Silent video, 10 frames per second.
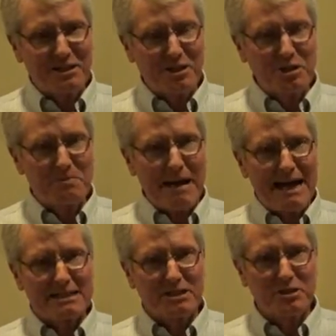goes
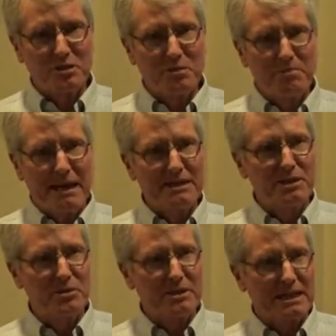back to Ben
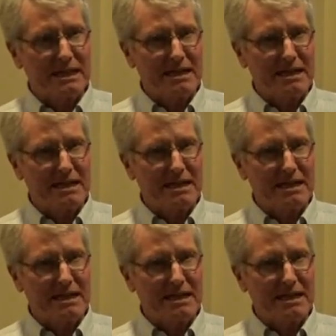Noonan,